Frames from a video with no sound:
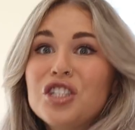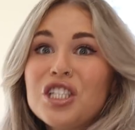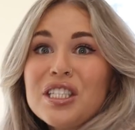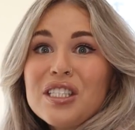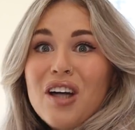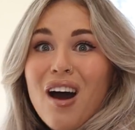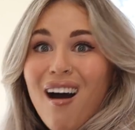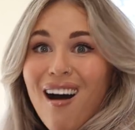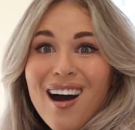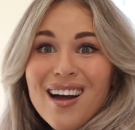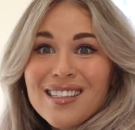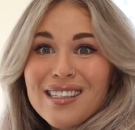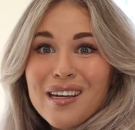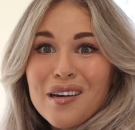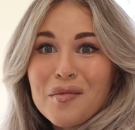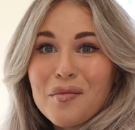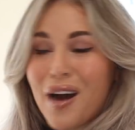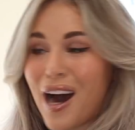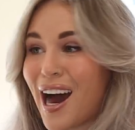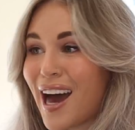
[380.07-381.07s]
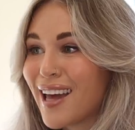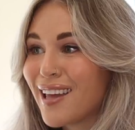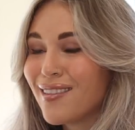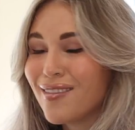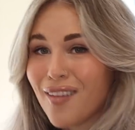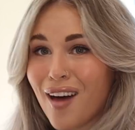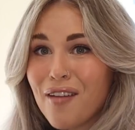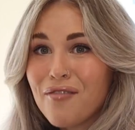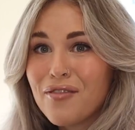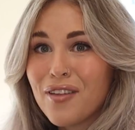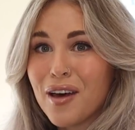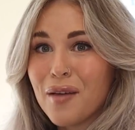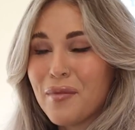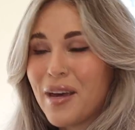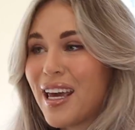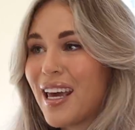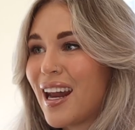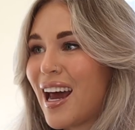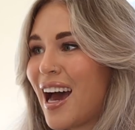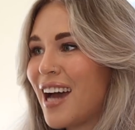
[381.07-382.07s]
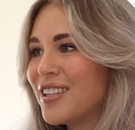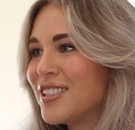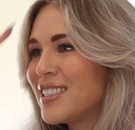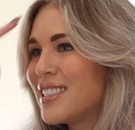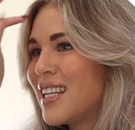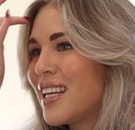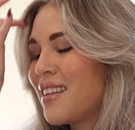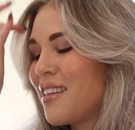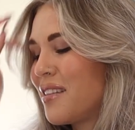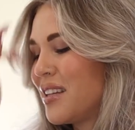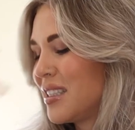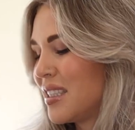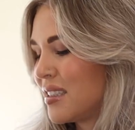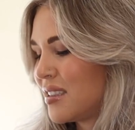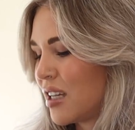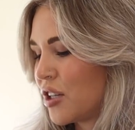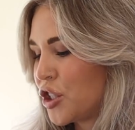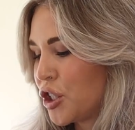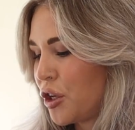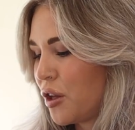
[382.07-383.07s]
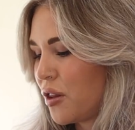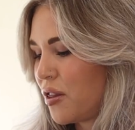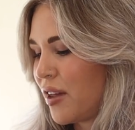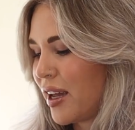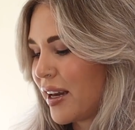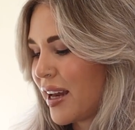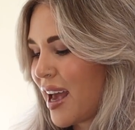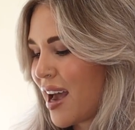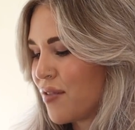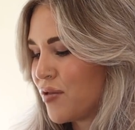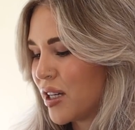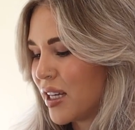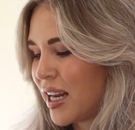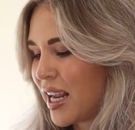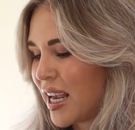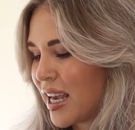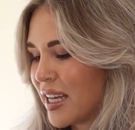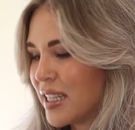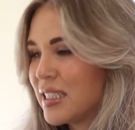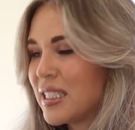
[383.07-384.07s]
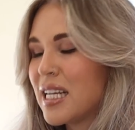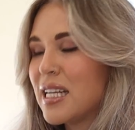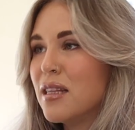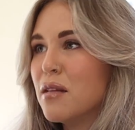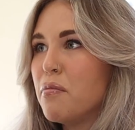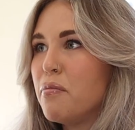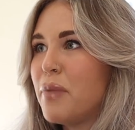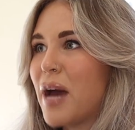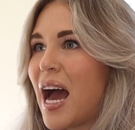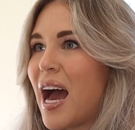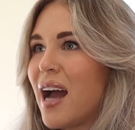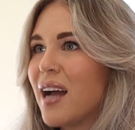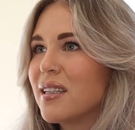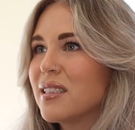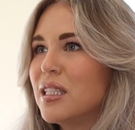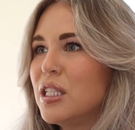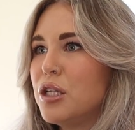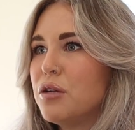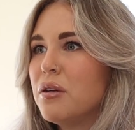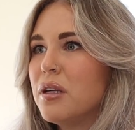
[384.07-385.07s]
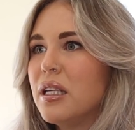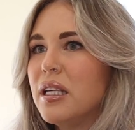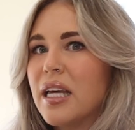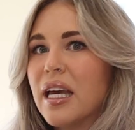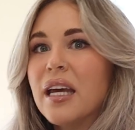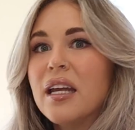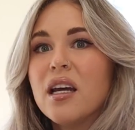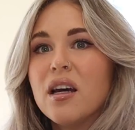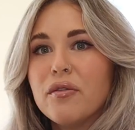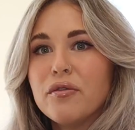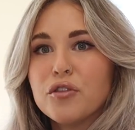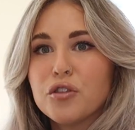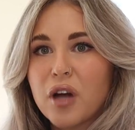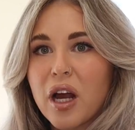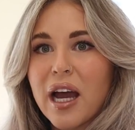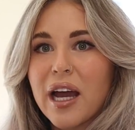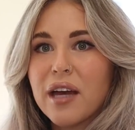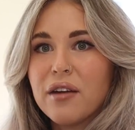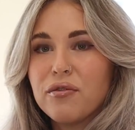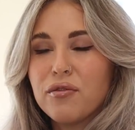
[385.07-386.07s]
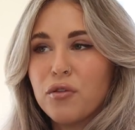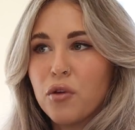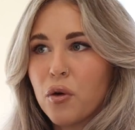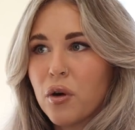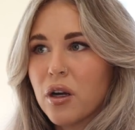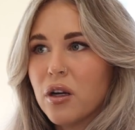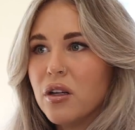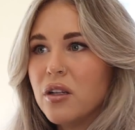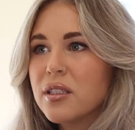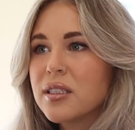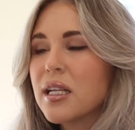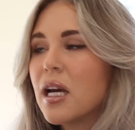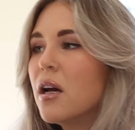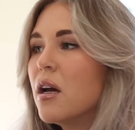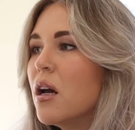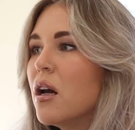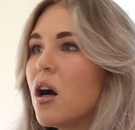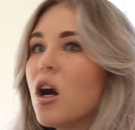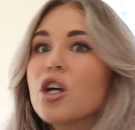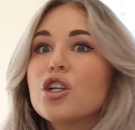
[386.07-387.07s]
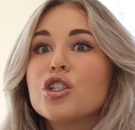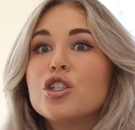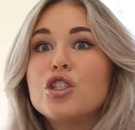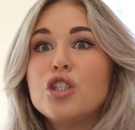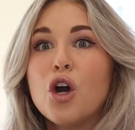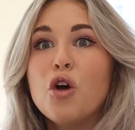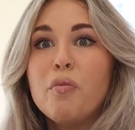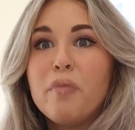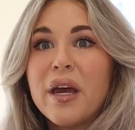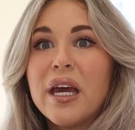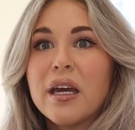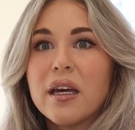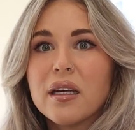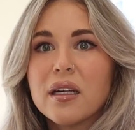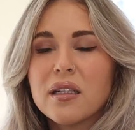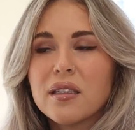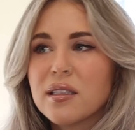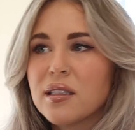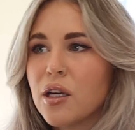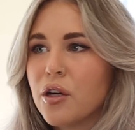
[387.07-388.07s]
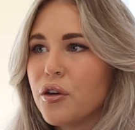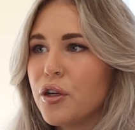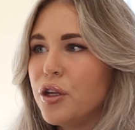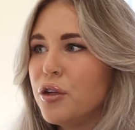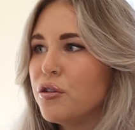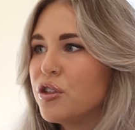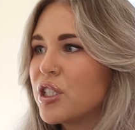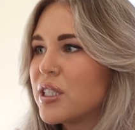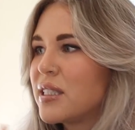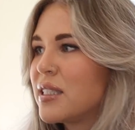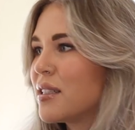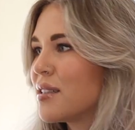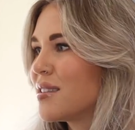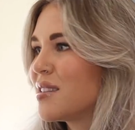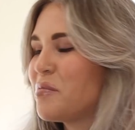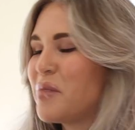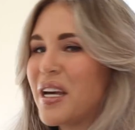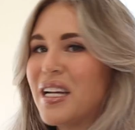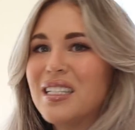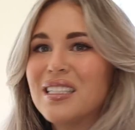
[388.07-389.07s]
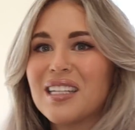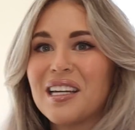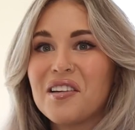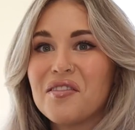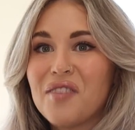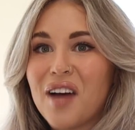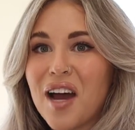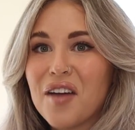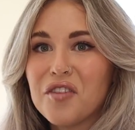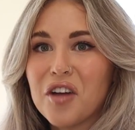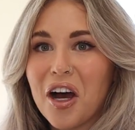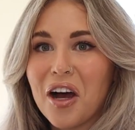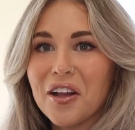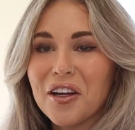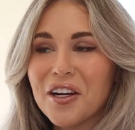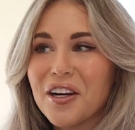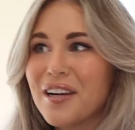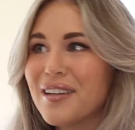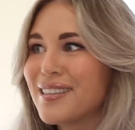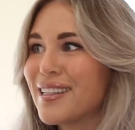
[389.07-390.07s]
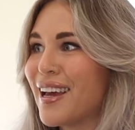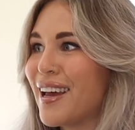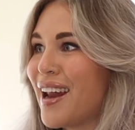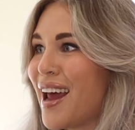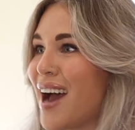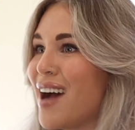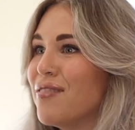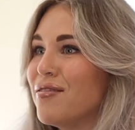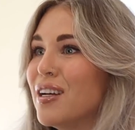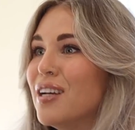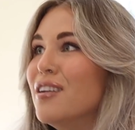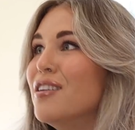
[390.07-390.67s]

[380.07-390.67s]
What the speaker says: just awesome. I love them. And I just think that this is such a good thing to have on hand. And the bags that you can get of dried florals are so big. So you just spend like $5 and have